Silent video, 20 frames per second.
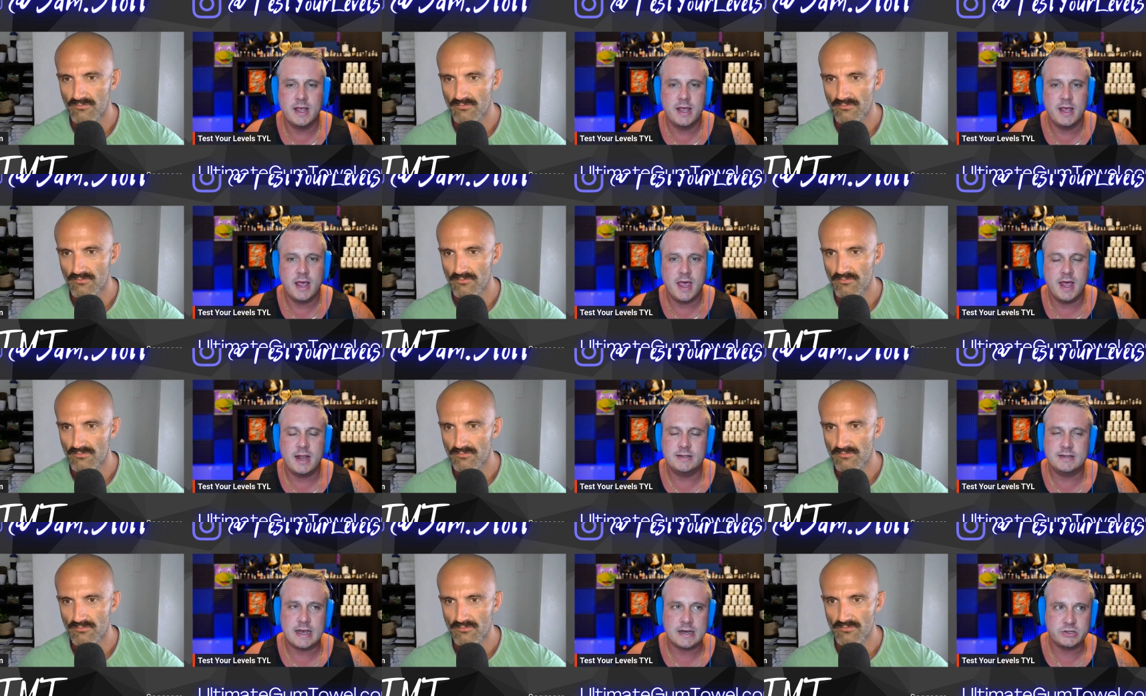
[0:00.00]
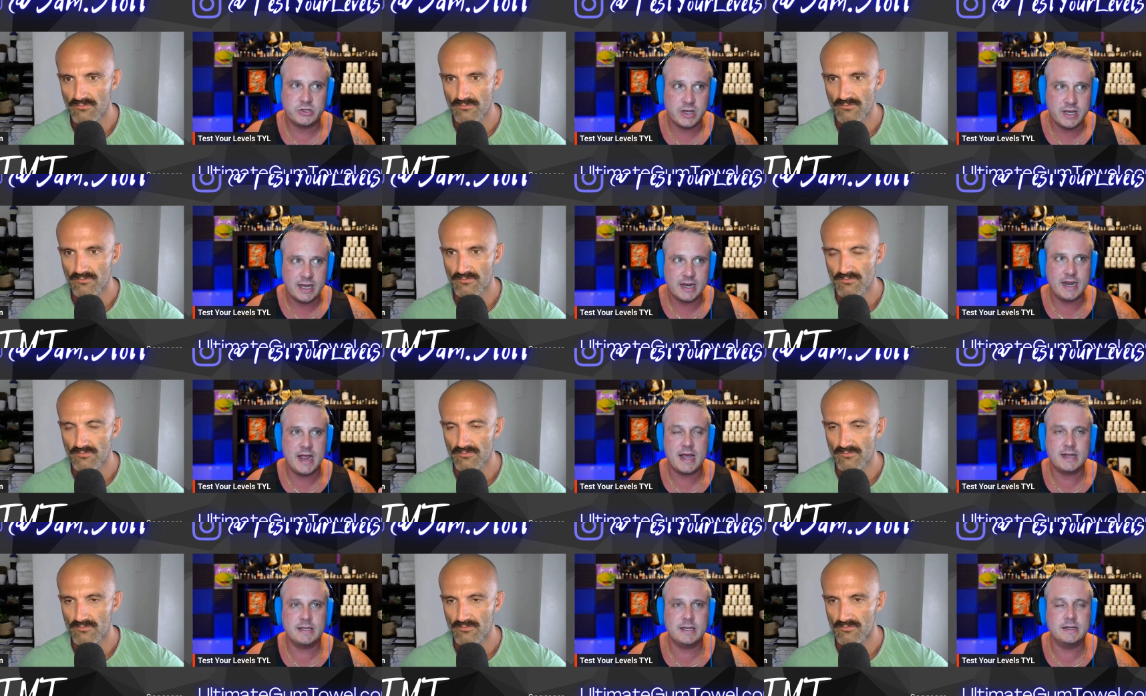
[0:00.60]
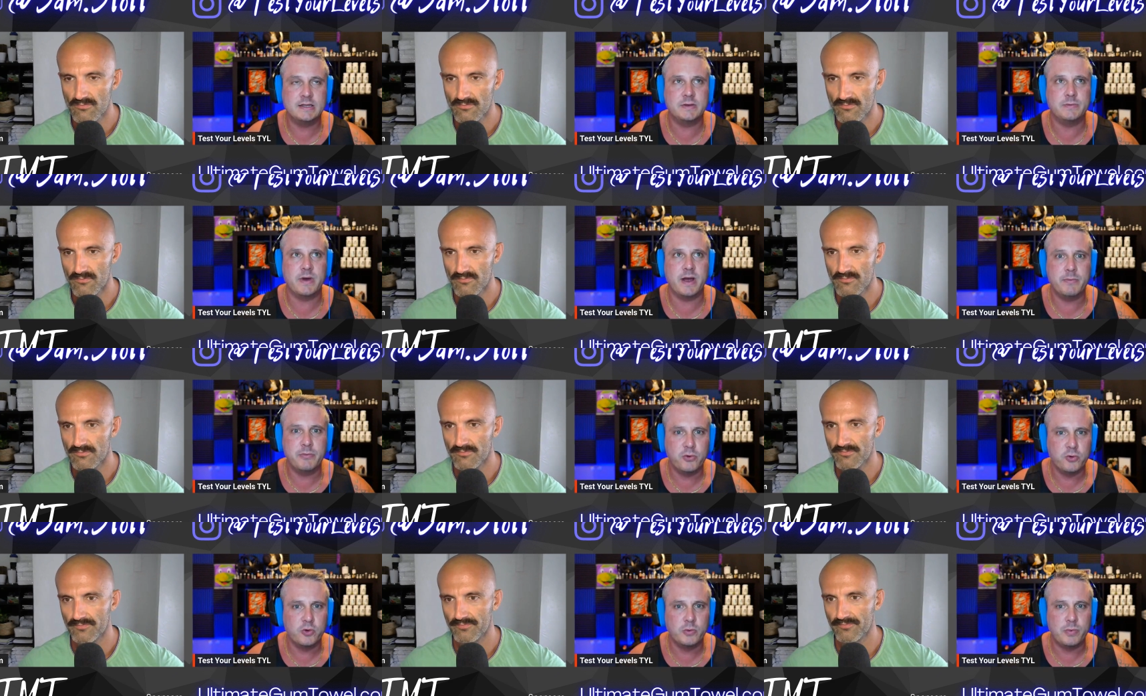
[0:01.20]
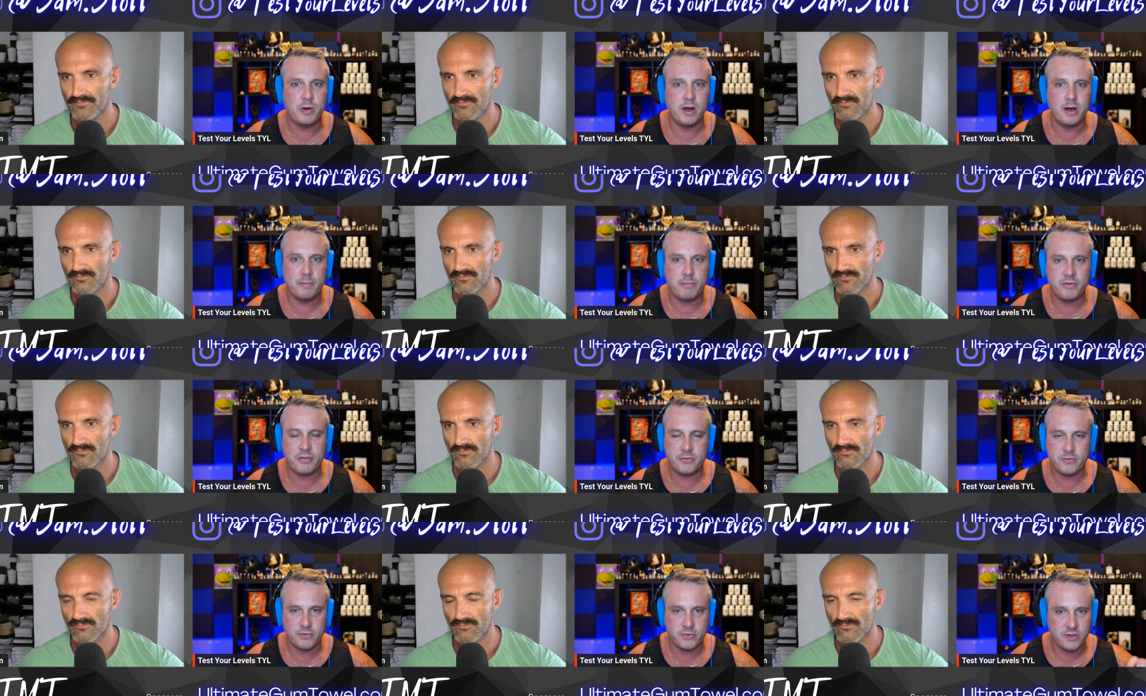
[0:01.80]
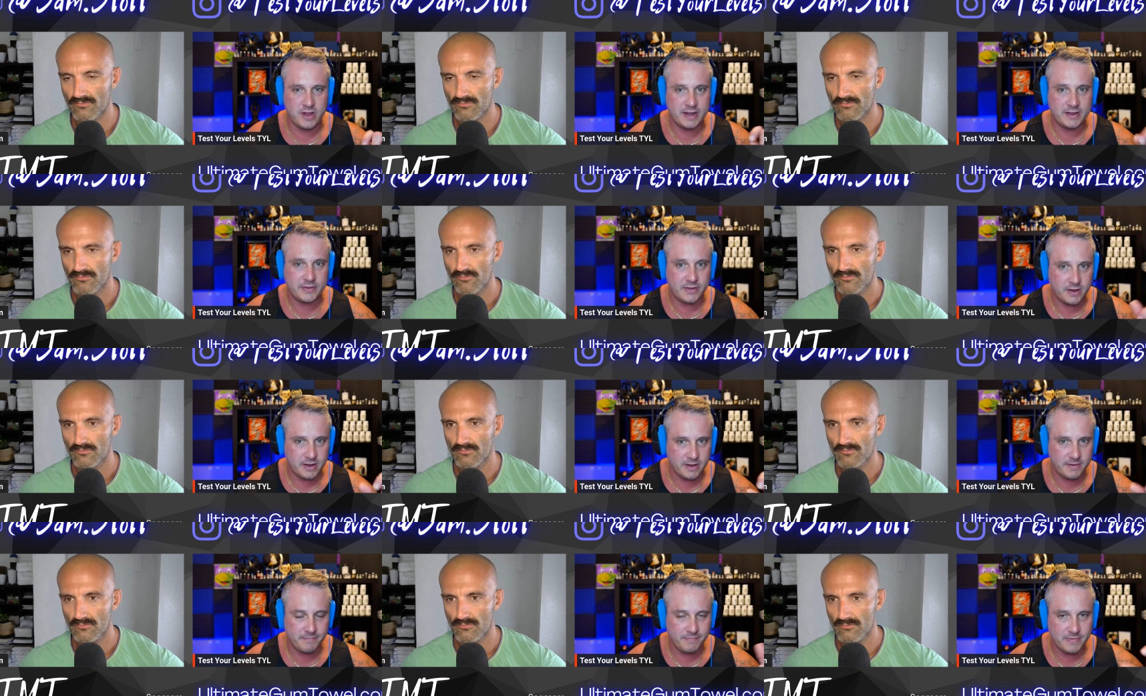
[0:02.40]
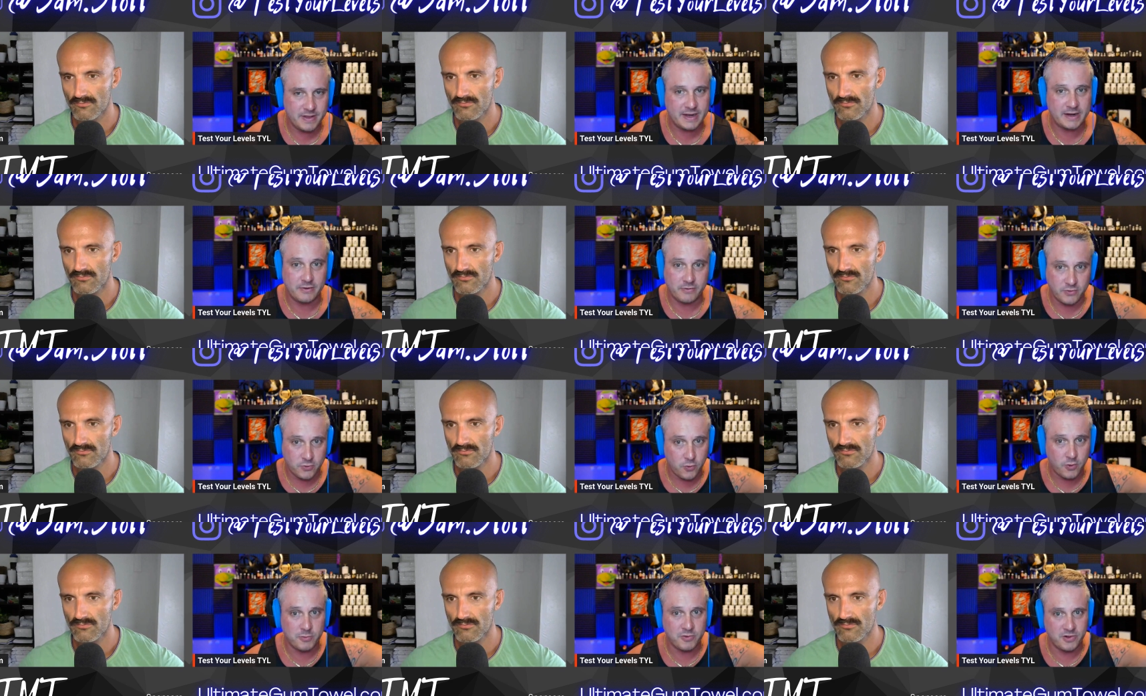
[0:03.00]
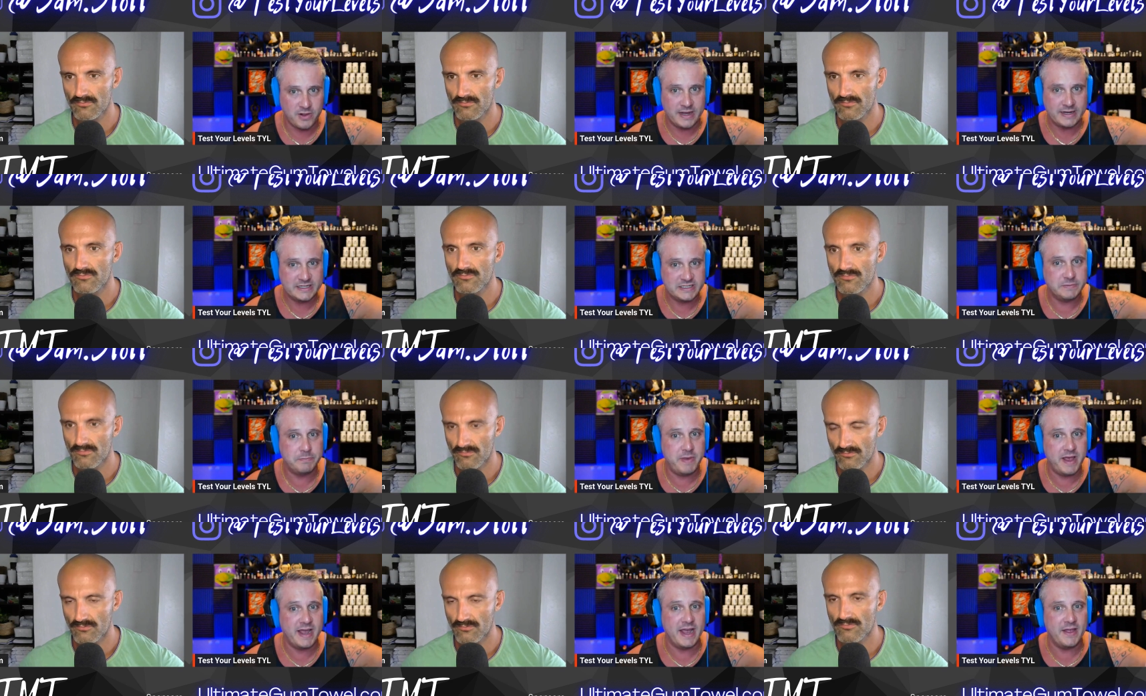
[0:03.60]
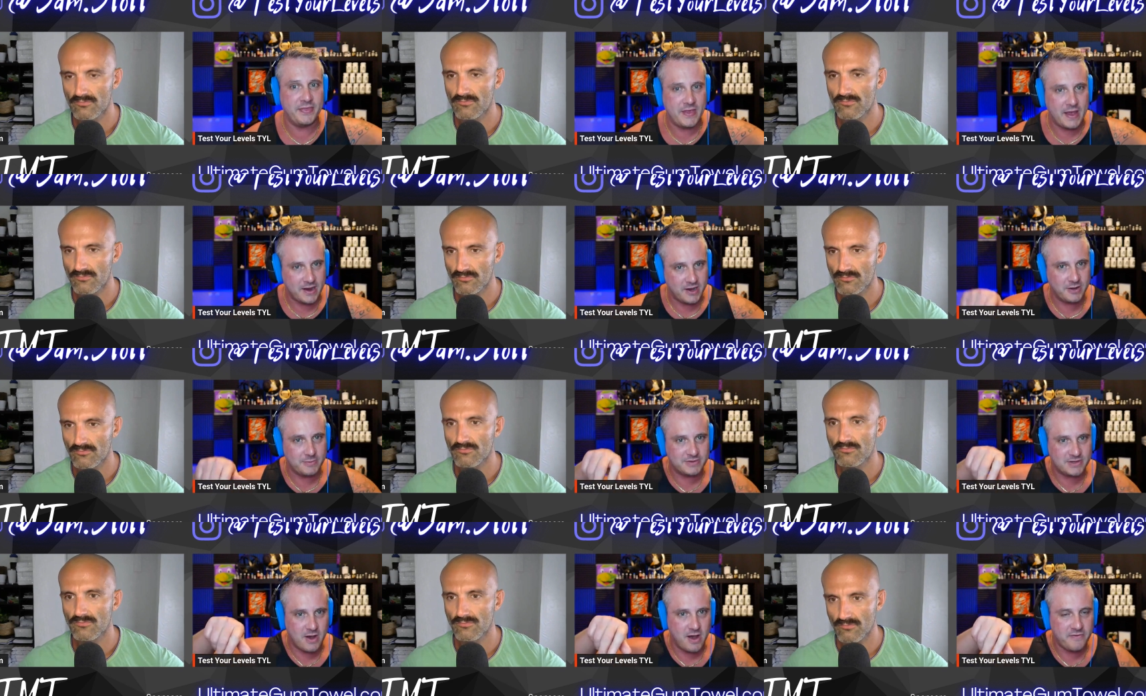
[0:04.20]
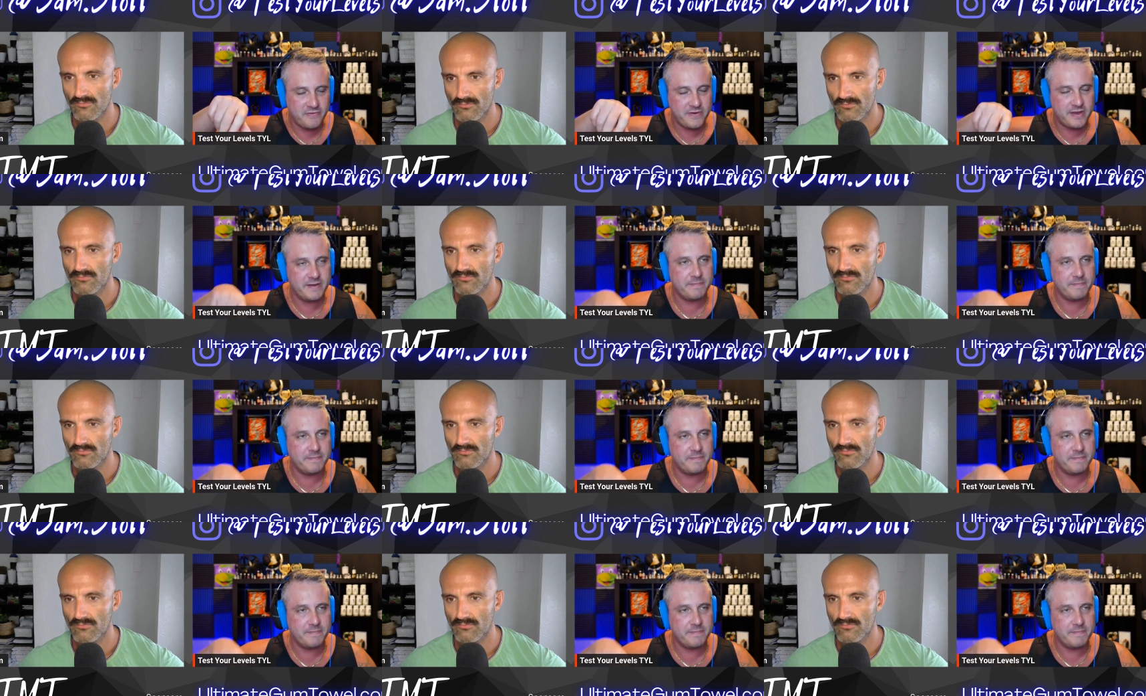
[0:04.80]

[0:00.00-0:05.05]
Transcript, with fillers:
Speaker 1: and it's actually connected to my pool pump through like the like a normal like spigot that comes off it,